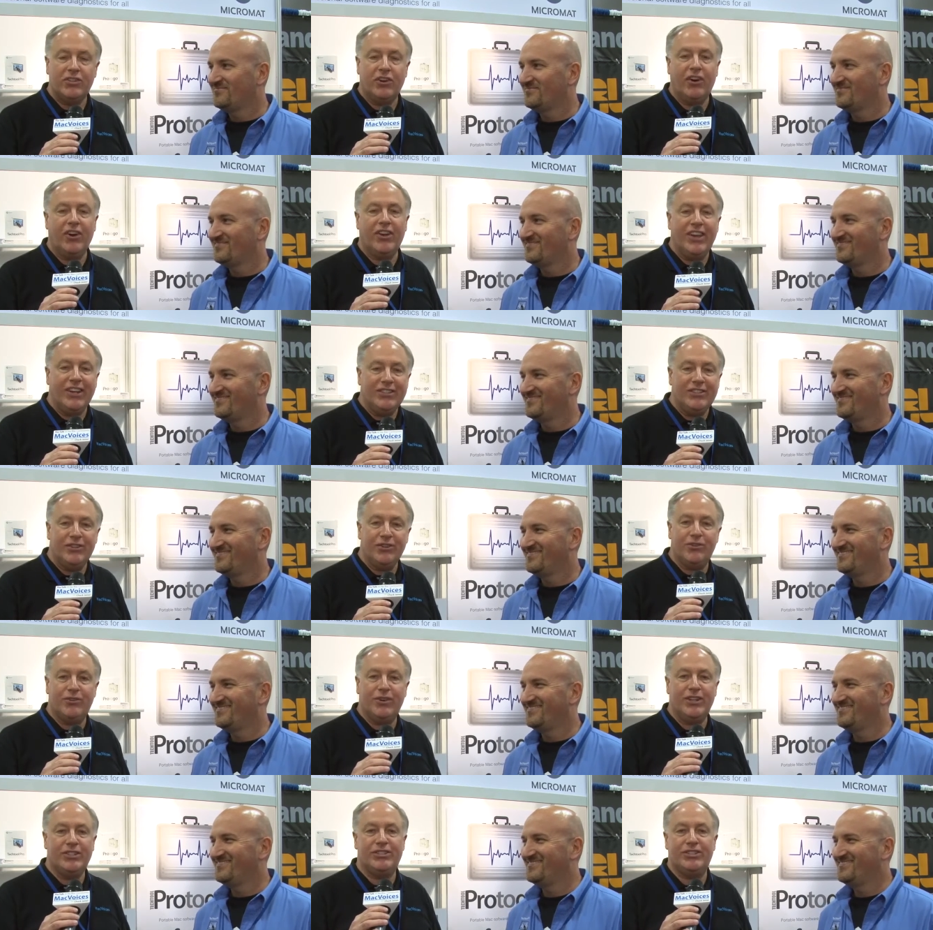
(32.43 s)
Speaker 1: talking to
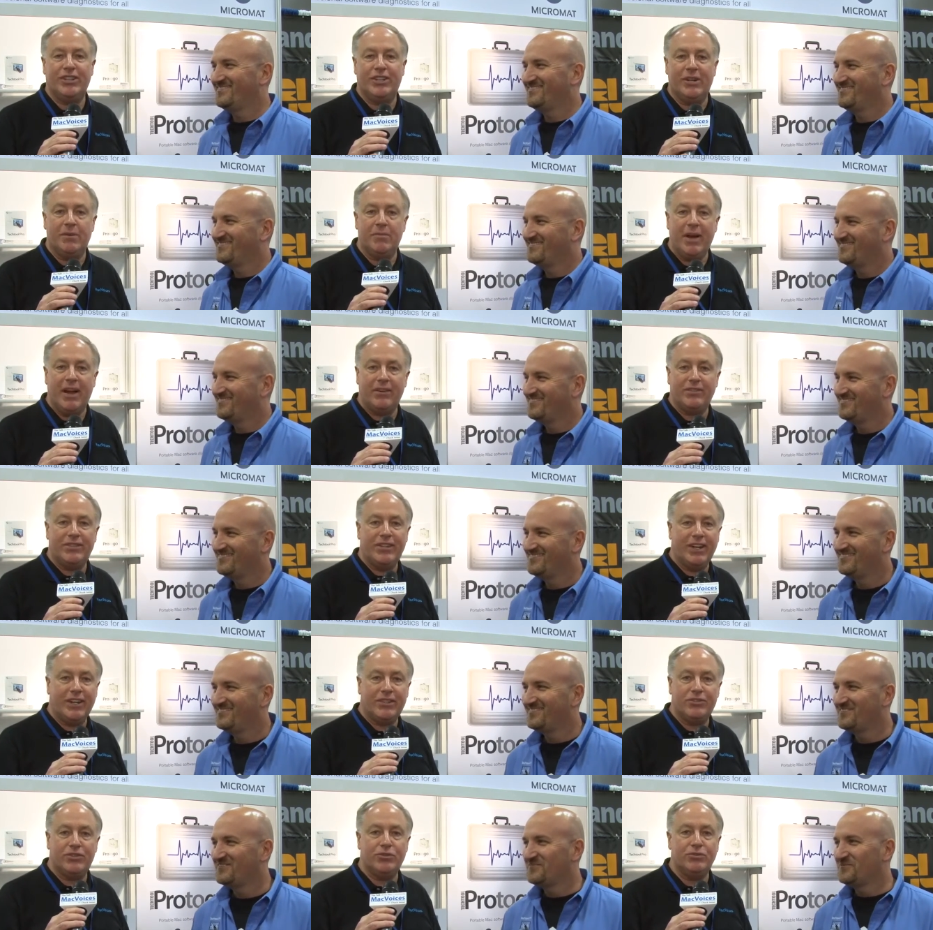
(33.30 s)
Christian about
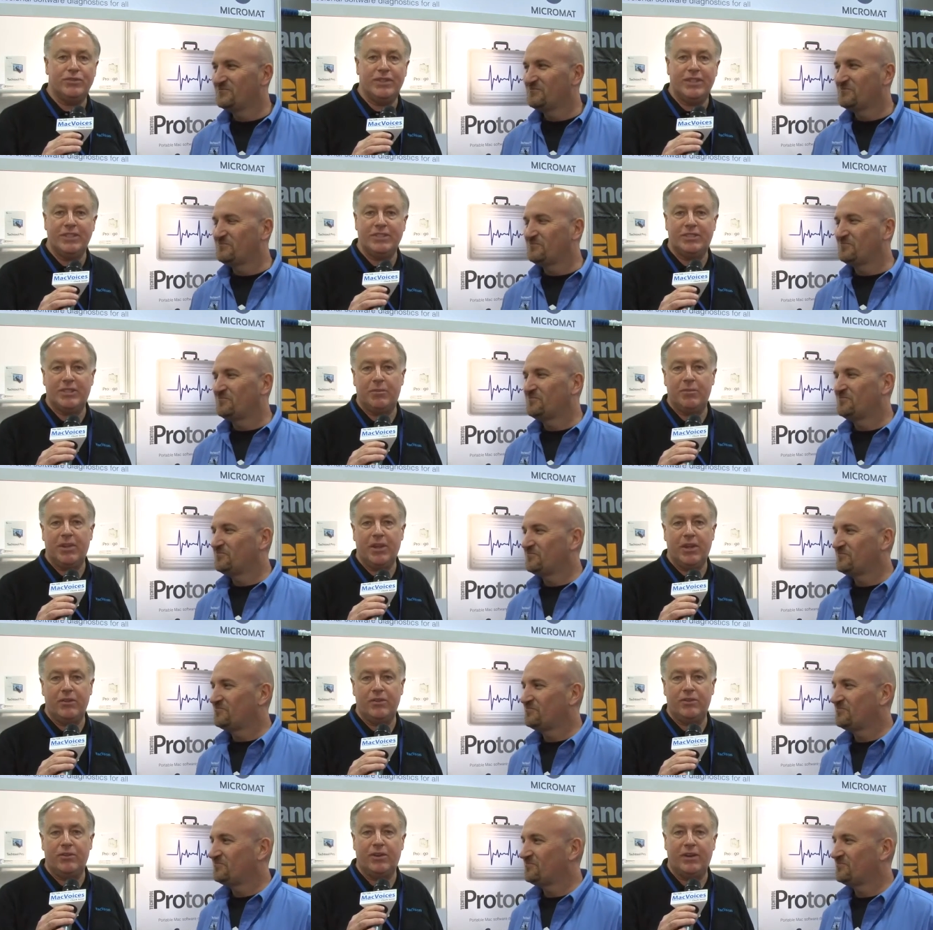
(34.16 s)
TechTool and some of
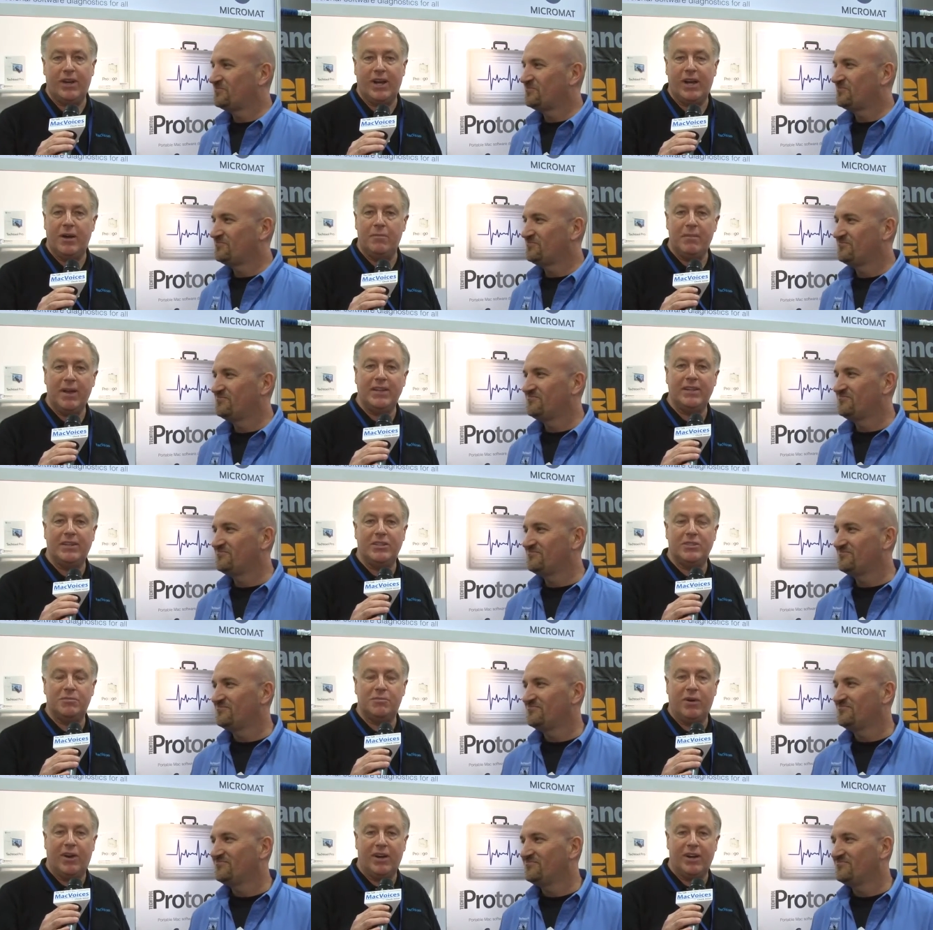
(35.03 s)
the other
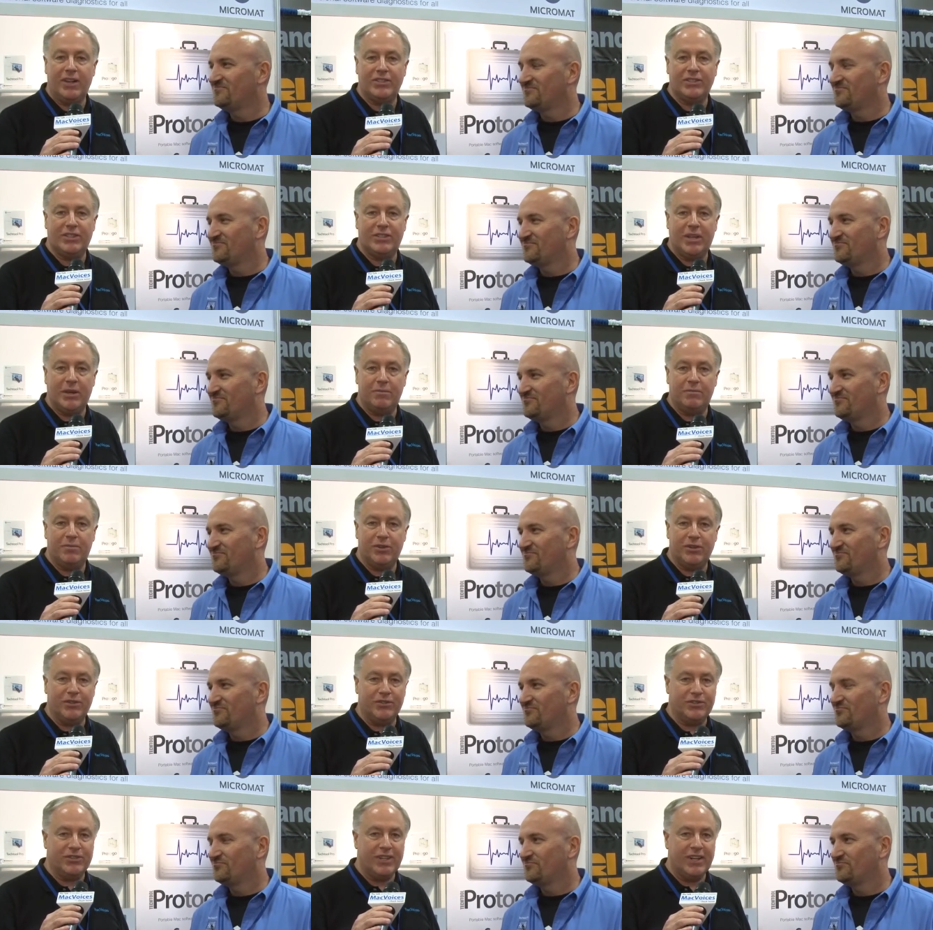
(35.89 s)
maintenance products that they
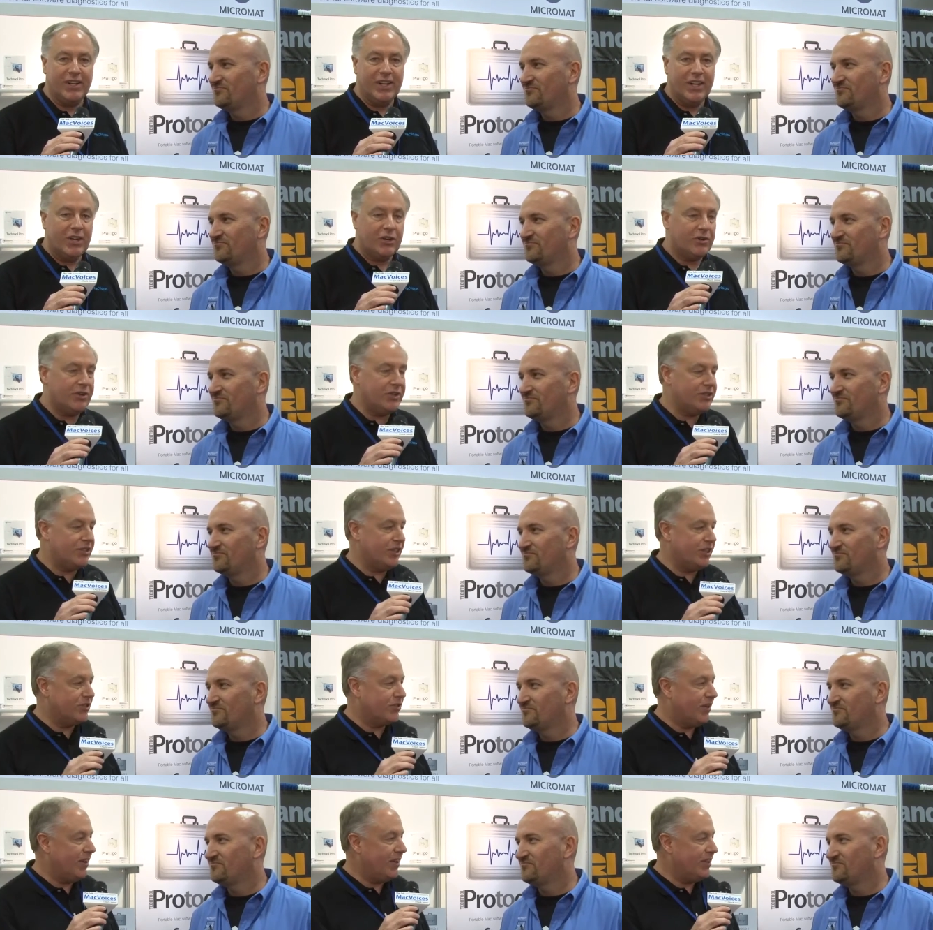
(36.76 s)
produce.
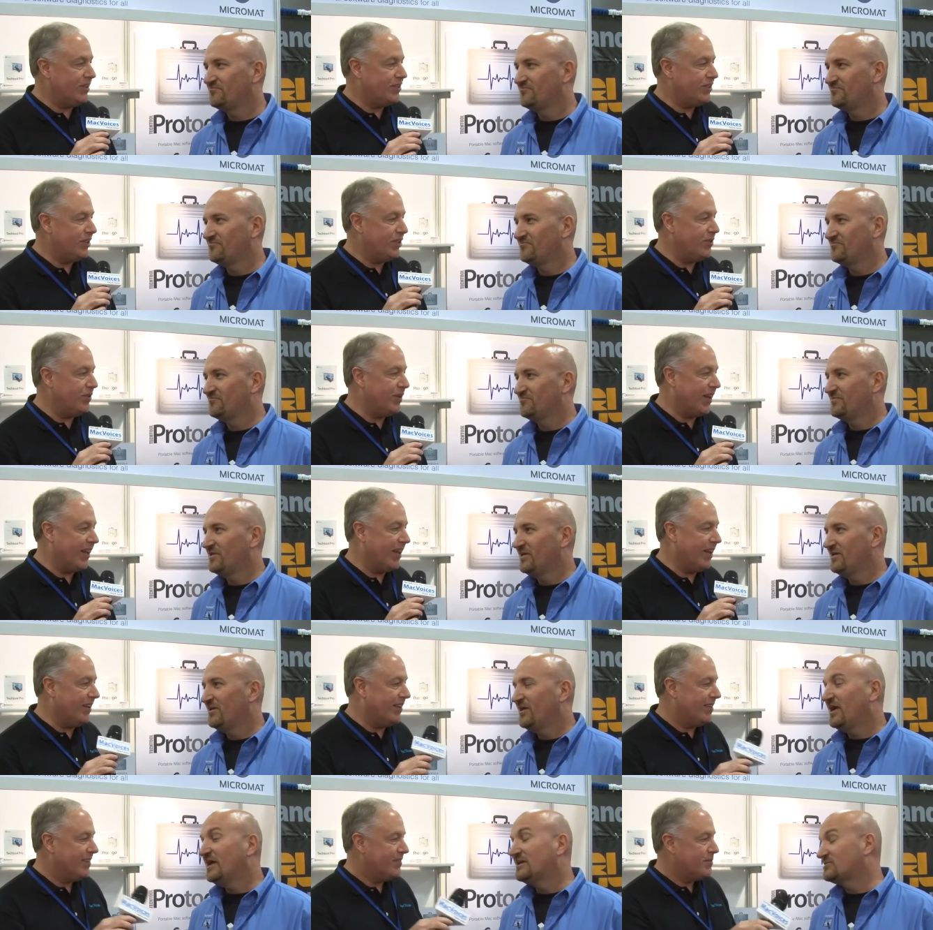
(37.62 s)
Christian, it's great to see you
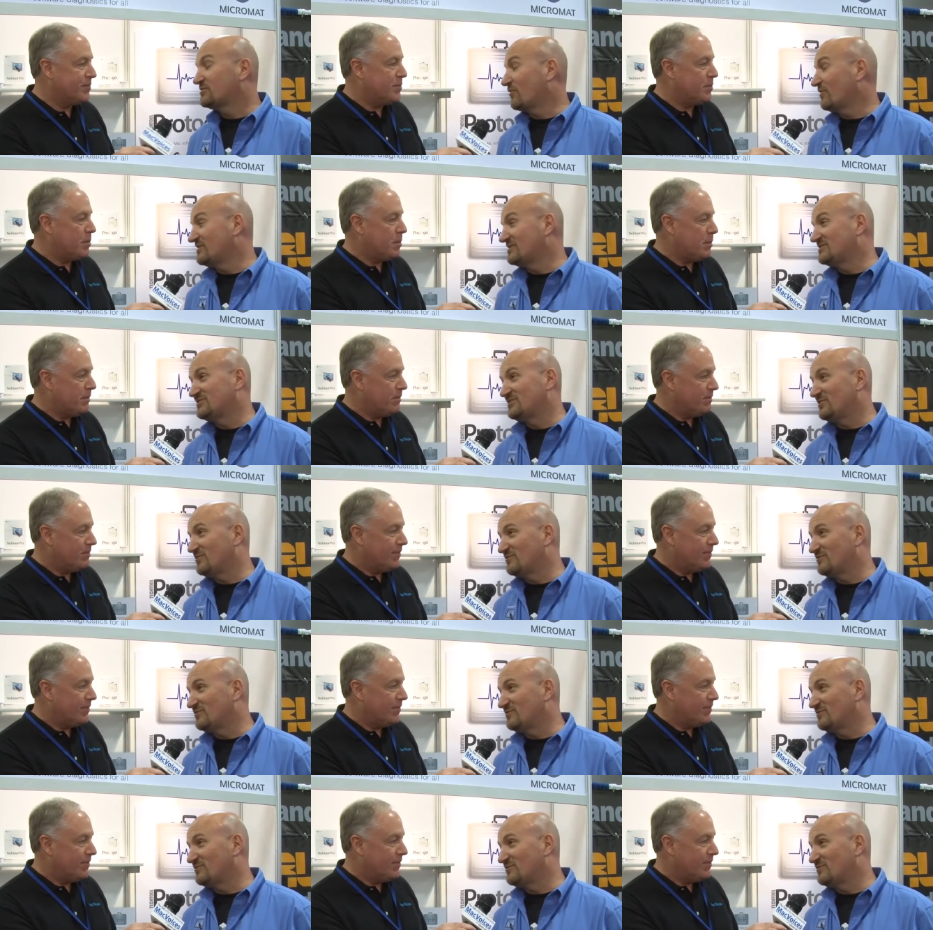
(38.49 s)
again. It's great to see